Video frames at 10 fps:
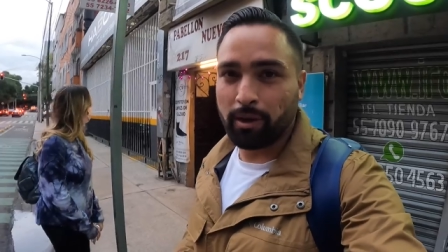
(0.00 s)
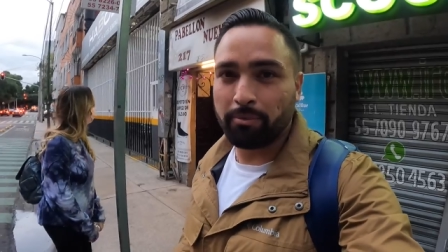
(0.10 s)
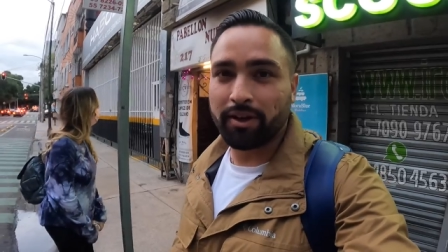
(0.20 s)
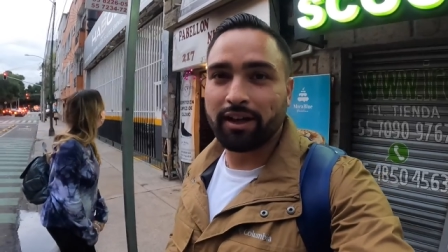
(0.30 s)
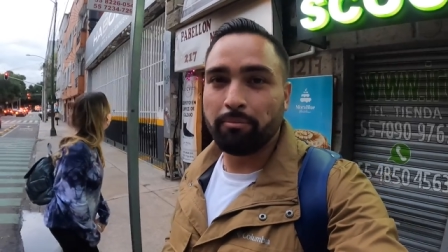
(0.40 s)

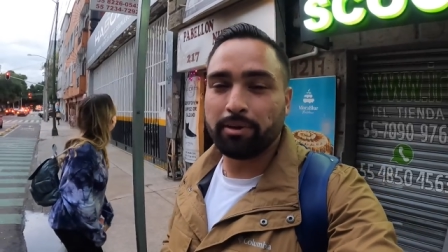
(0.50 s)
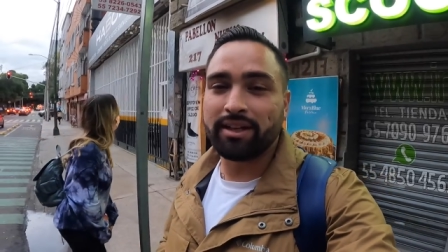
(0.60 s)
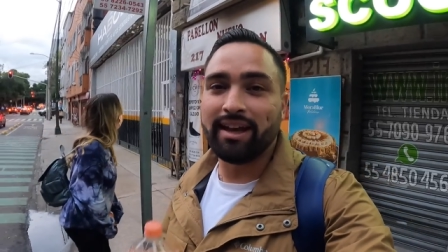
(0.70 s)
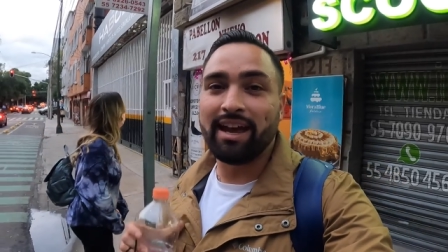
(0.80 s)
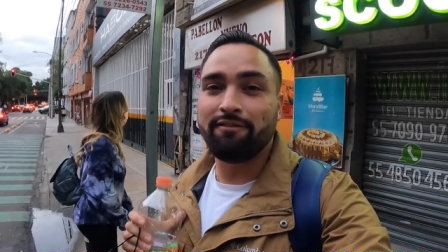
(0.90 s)
from their
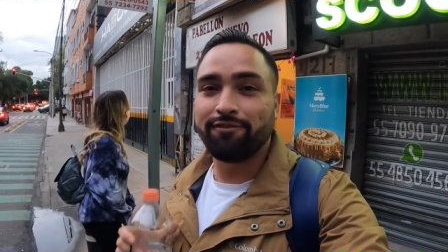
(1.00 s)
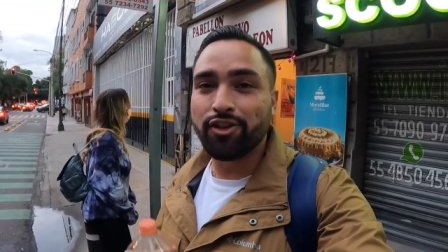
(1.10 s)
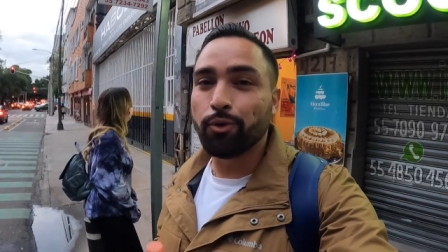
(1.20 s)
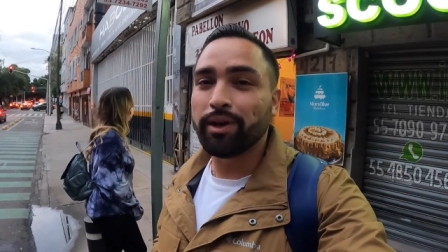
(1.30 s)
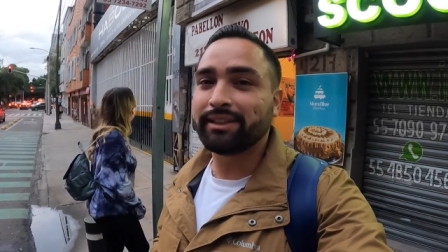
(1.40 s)
company a
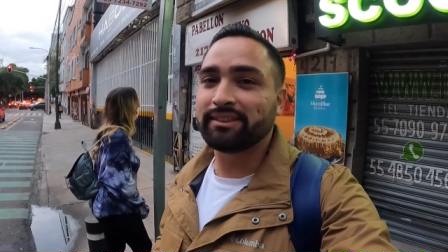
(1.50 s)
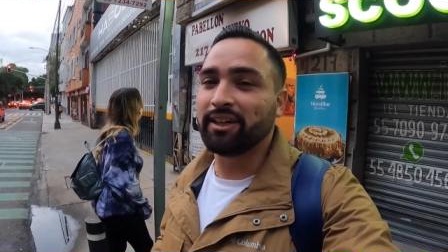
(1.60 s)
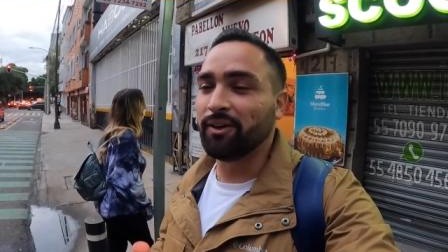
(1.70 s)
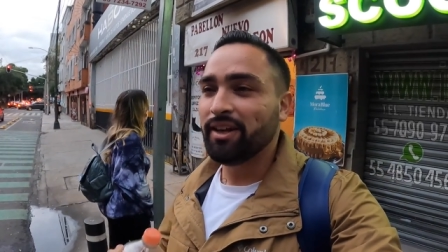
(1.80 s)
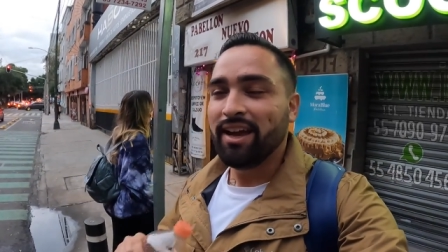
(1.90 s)
few weeks
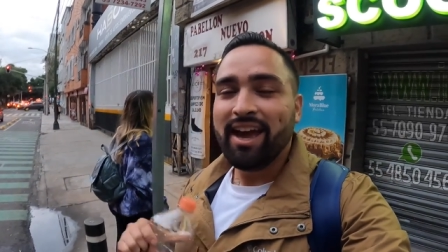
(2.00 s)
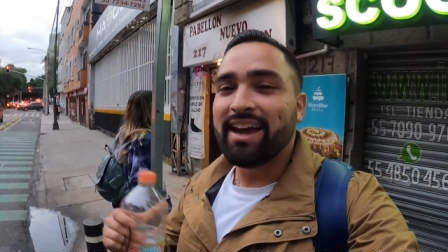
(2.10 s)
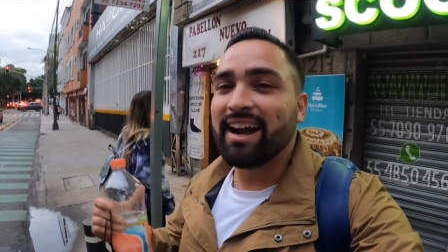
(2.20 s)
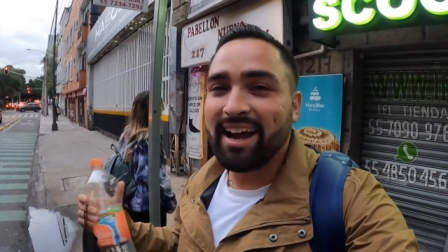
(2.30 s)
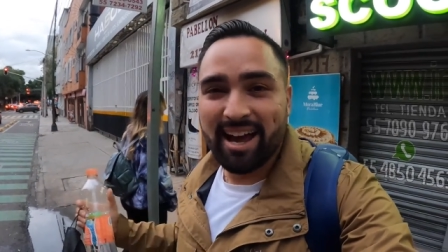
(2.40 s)
ago,
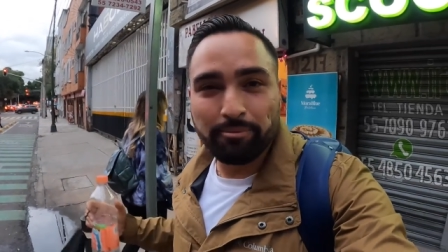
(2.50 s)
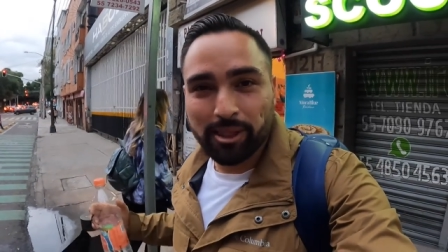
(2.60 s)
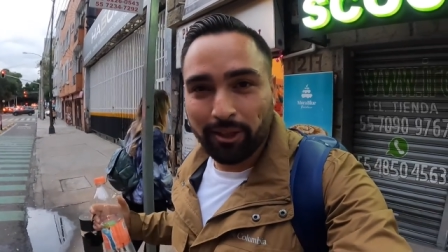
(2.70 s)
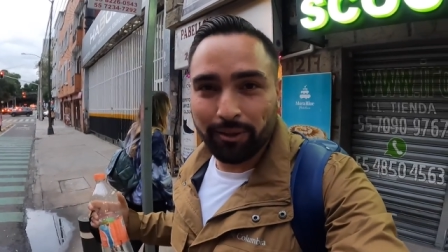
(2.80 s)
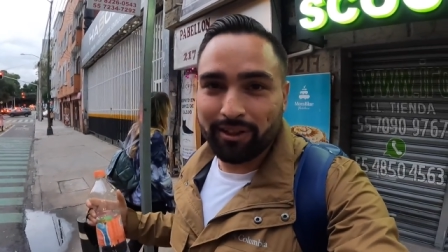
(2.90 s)
and I
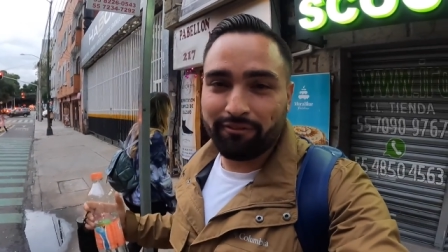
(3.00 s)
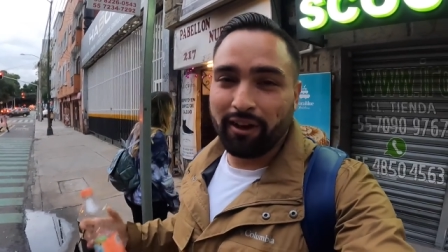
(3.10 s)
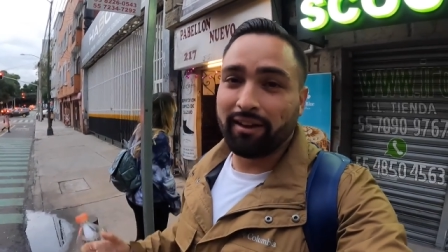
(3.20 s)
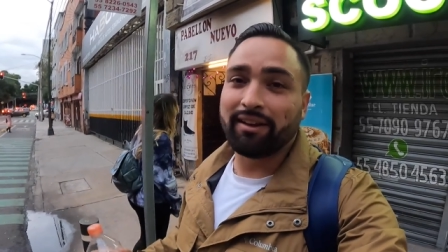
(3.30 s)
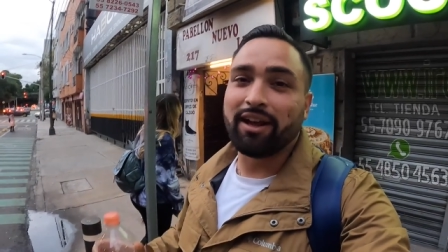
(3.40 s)
absolutely
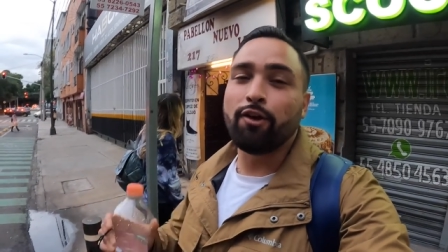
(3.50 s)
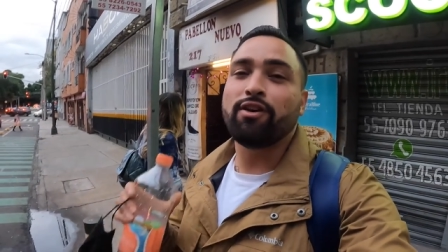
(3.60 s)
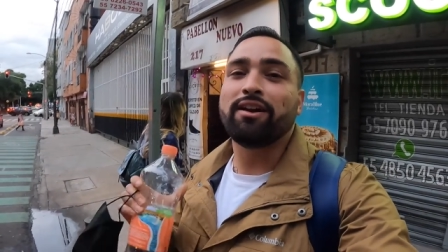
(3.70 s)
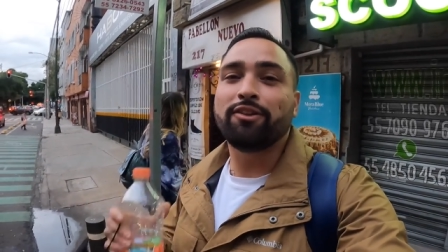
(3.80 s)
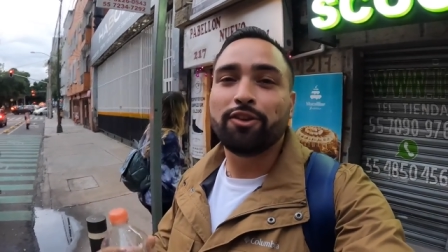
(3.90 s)
fell in
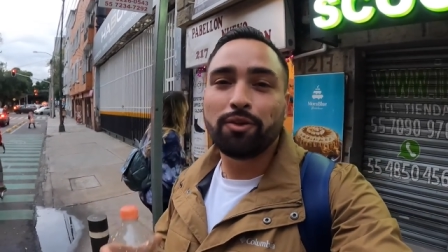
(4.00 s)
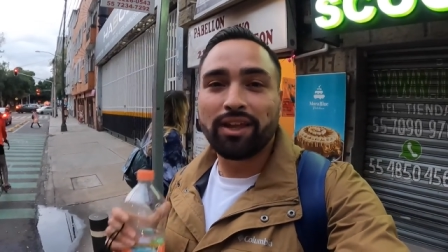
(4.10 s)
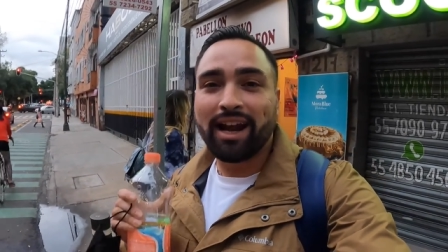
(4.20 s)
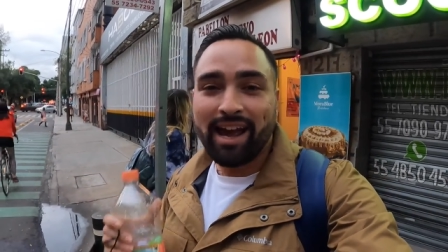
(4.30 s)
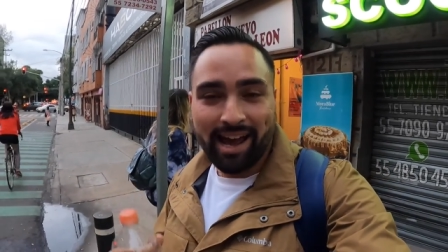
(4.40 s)
love and knew
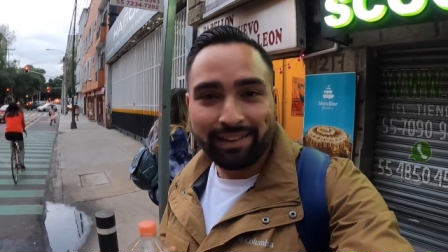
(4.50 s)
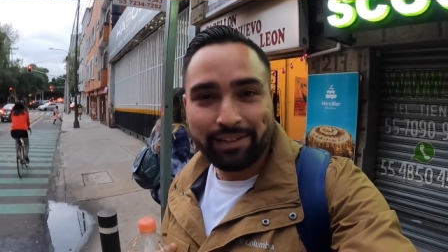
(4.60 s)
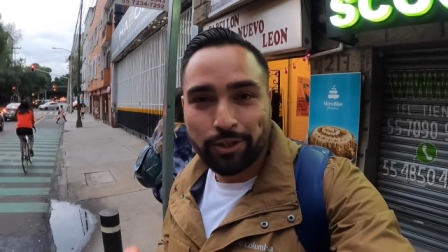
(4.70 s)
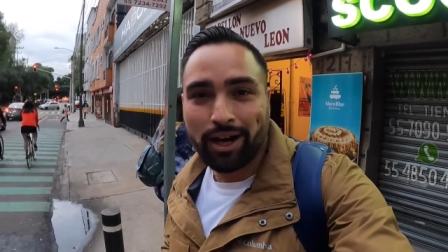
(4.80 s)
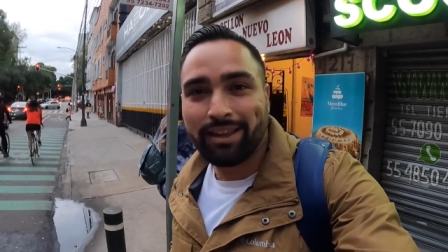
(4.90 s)
that I had
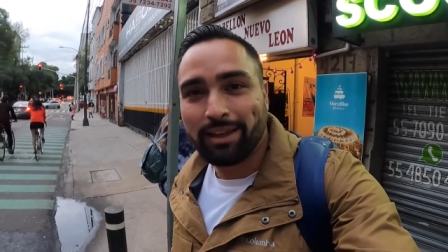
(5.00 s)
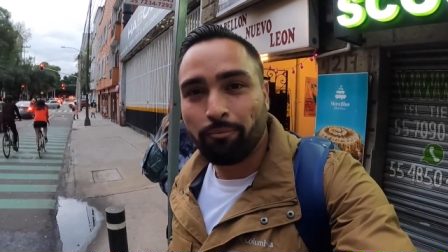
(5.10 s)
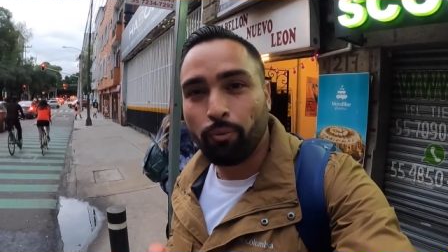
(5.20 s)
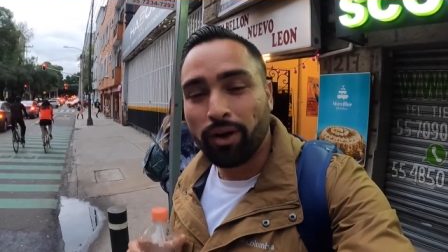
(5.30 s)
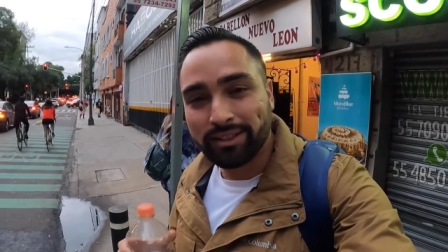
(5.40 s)
to try
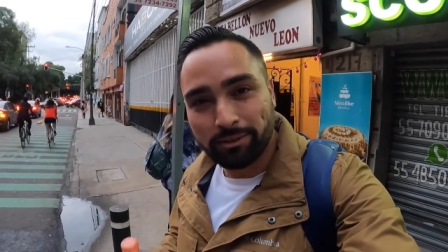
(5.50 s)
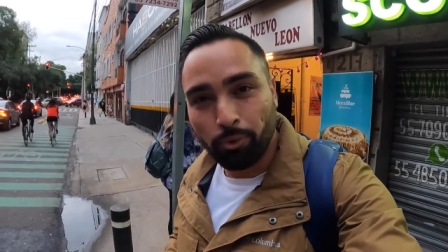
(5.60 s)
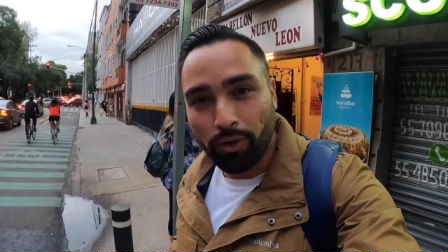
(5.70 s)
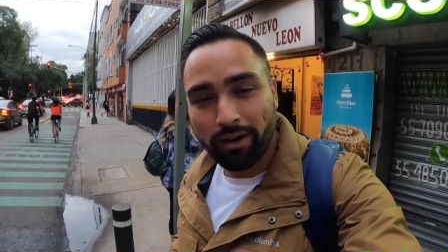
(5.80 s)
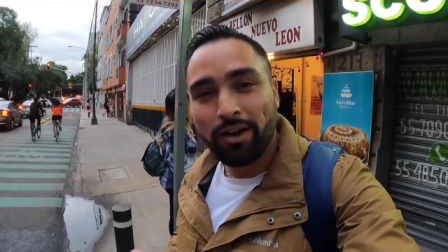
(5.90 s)
them once
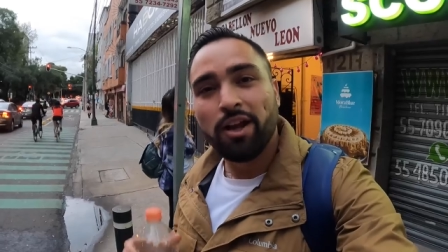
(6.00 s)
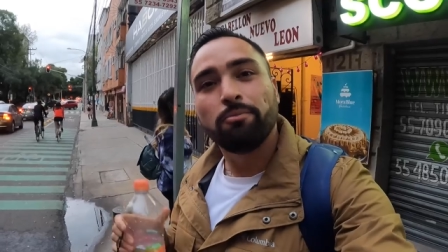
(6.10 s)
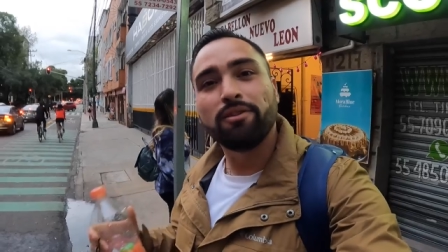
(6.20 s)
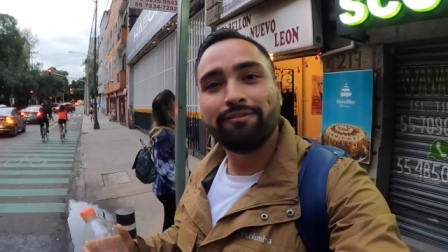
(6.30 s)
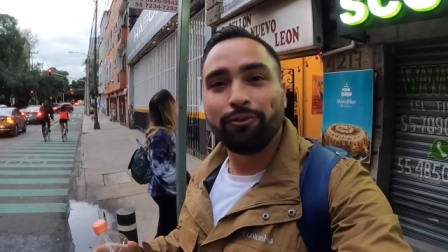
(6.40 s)
more
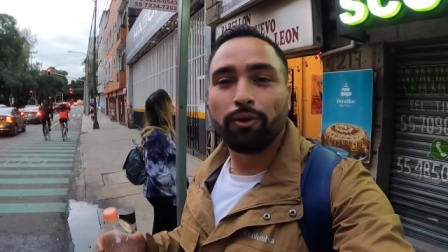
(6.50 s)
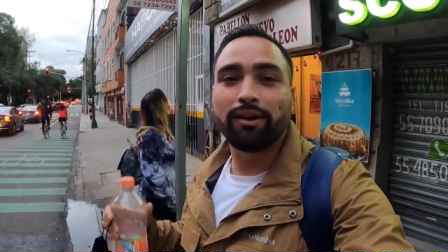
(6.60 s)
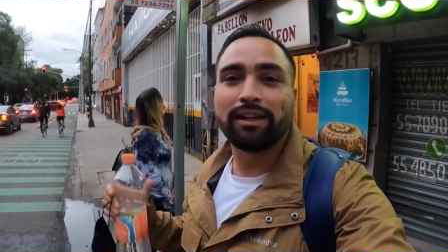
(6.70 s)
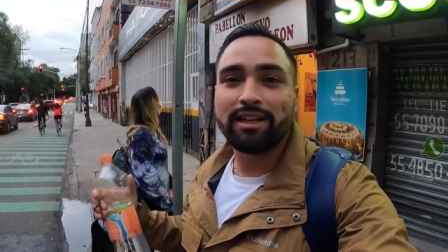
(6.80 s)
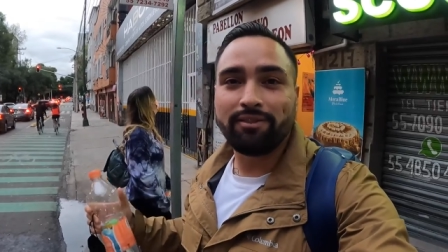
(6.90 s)

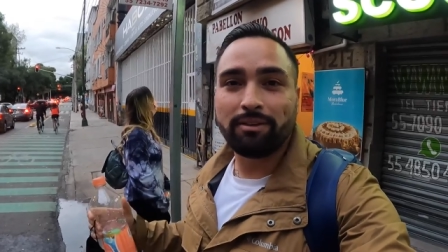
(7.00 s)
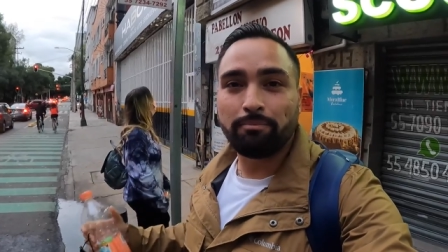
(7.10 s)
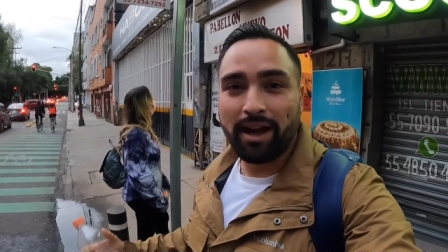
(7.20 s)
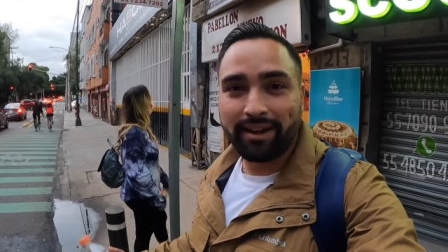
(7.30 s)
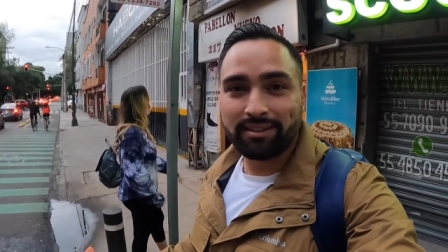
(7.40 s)
before leaving
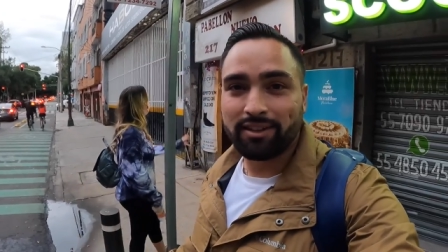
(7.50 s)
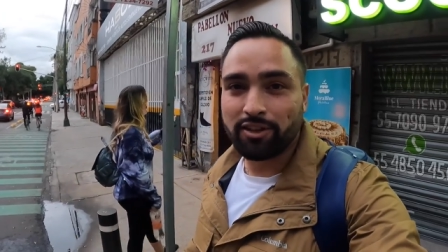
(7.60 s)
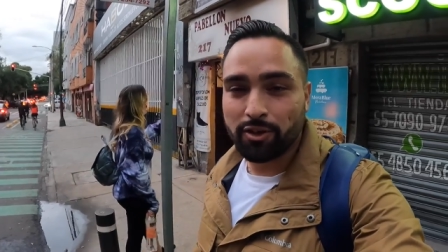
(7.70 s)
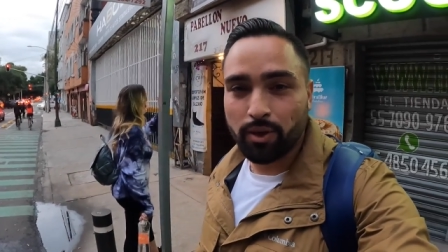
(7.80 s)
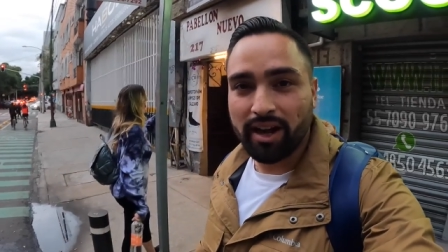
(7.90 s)
back to
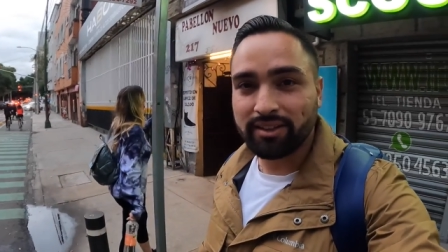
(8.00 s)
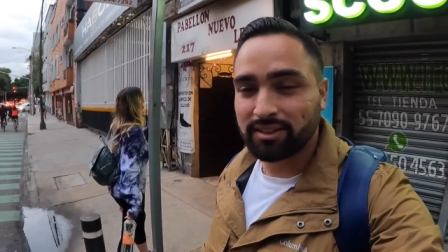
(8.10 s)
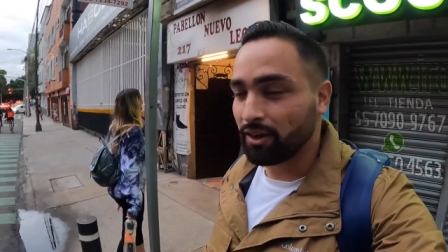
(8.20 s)
the US.